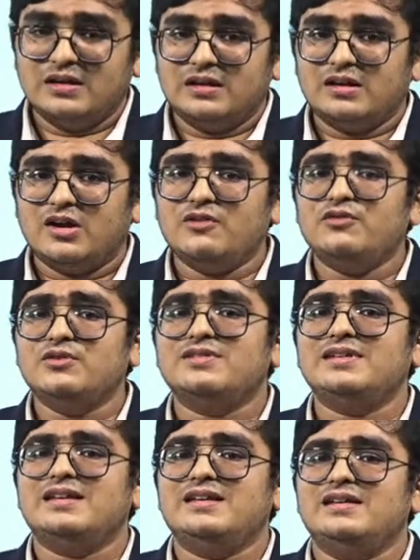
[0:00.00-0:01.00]
Now if you
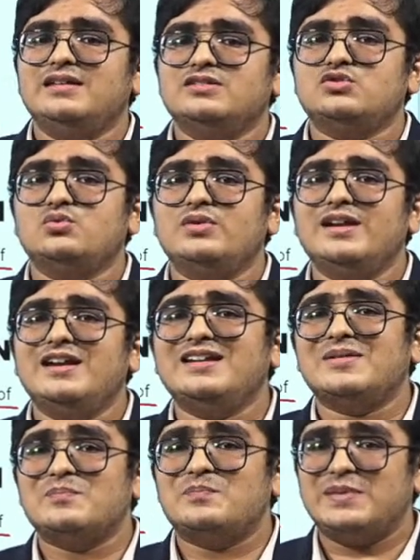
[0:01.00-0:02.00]
see, student
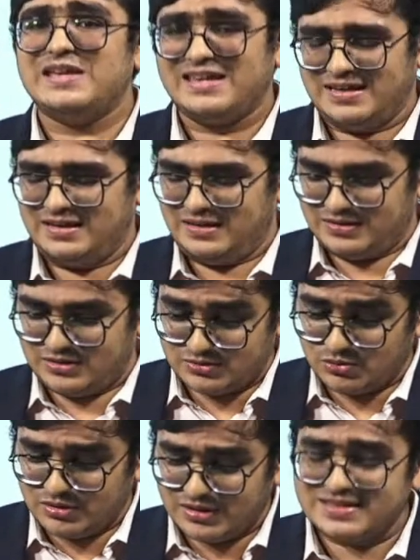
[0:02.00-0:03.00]

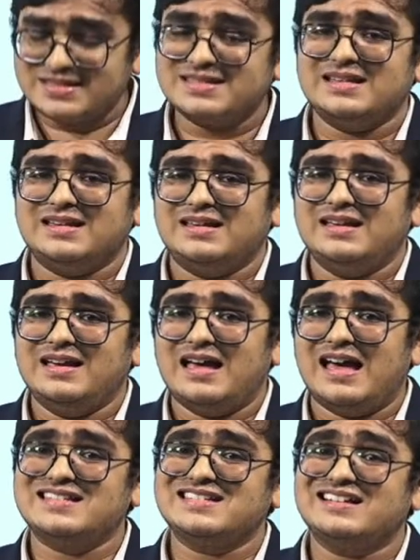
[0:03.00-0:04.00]
C
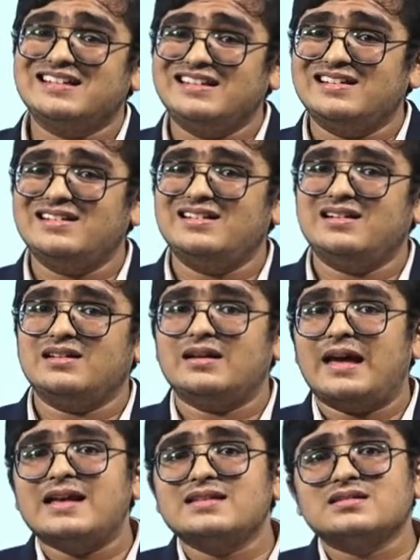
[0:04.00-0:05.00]
has cleared
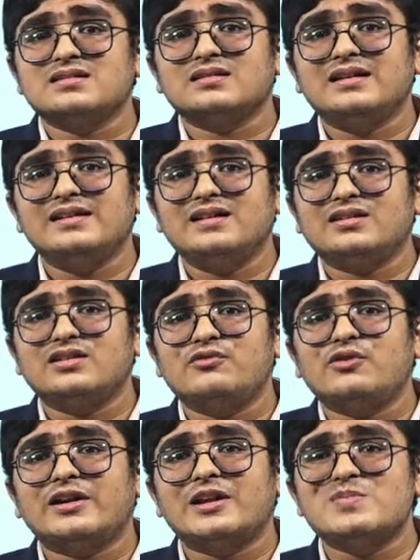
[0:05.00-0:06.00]
the
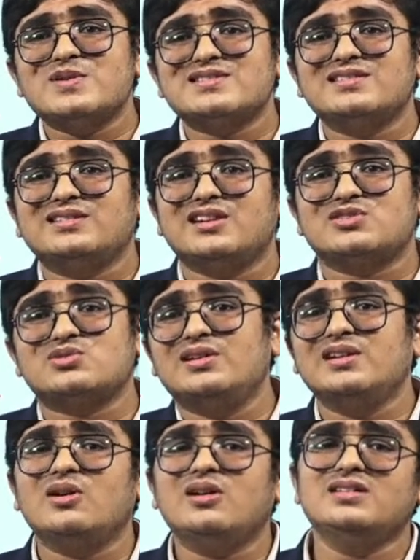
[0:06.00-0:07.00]
40% threshold
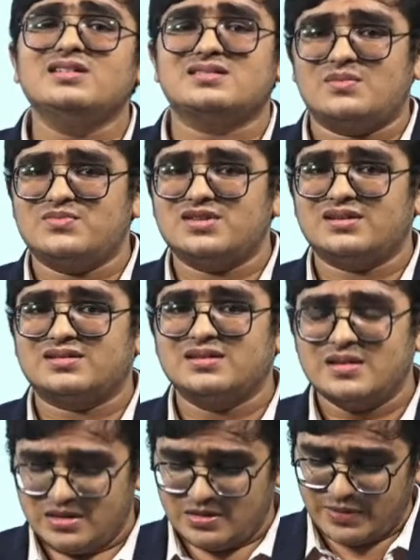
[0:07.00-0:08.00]
in all the subjects.
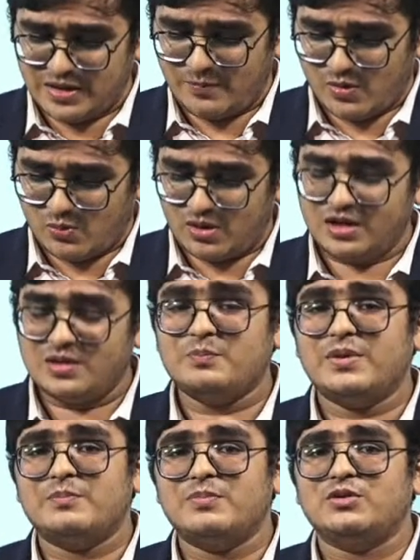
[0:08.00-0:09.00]
Paper 1,
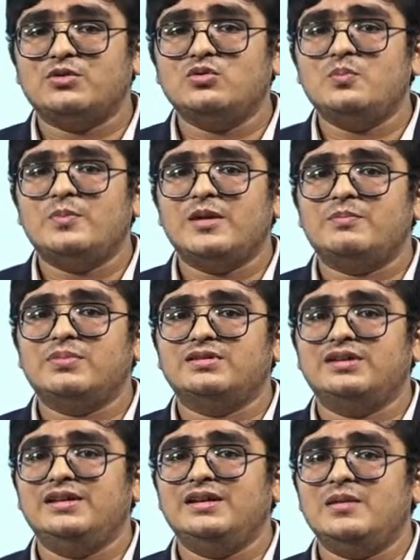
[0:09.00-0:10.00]
paper 2, paper
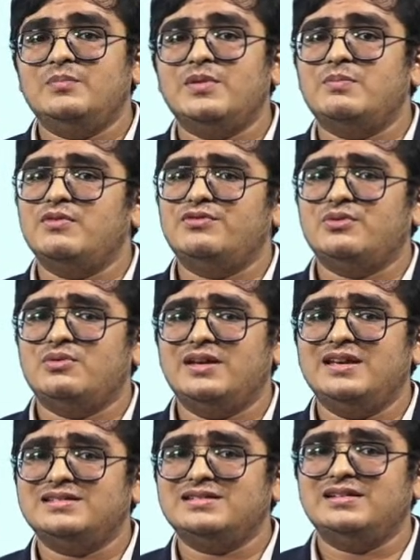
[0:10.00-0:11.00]
3 and paper 4.
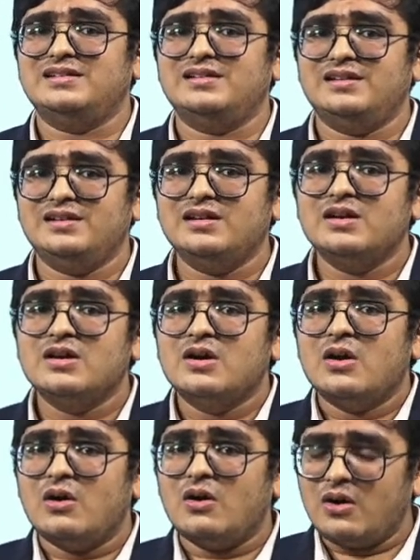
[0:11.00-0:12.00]
He has cleared in
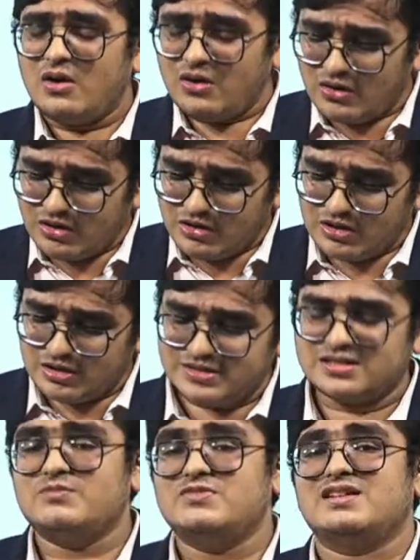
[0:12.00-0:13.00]
all the
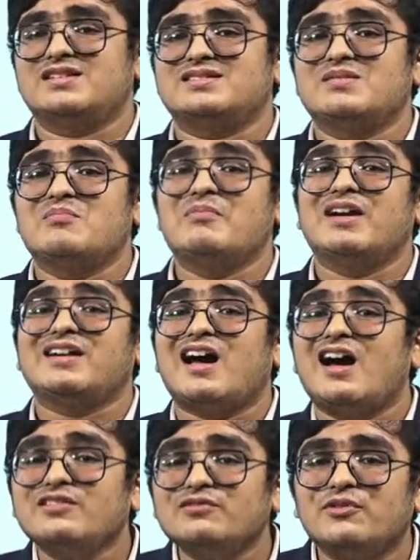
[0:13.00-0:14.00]
subjects, but
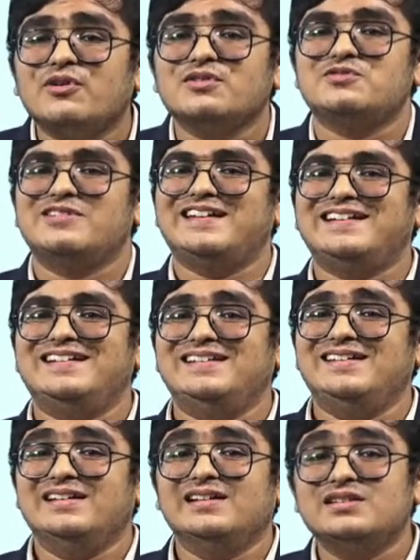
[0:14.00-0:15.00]

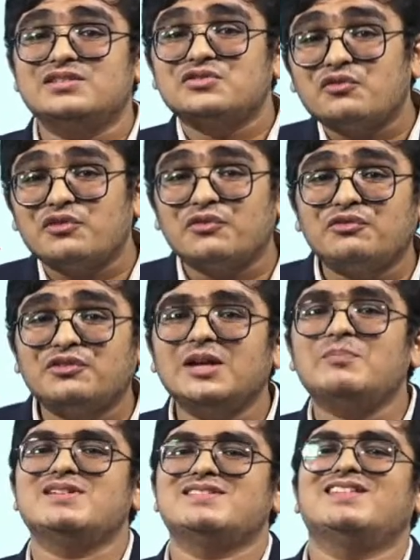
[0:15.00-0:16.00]
unfortunately his
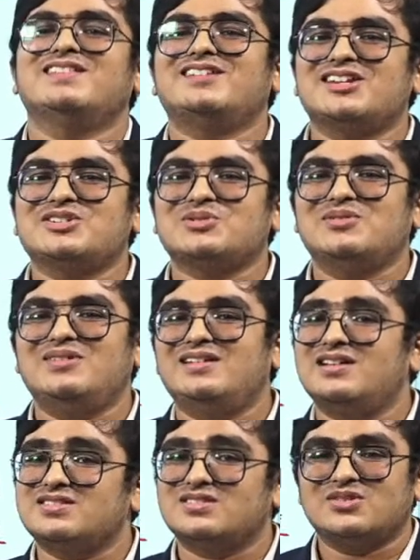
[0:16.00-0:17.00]
50% threshold
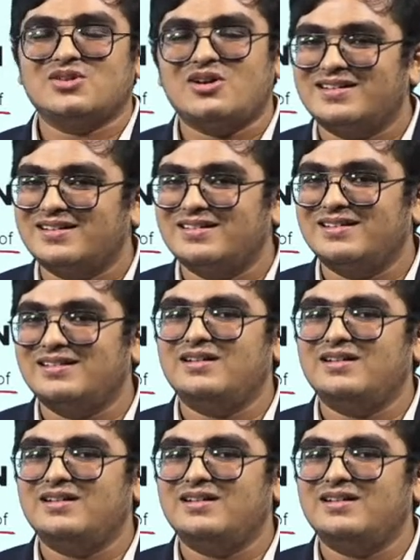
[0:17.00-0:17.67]
does not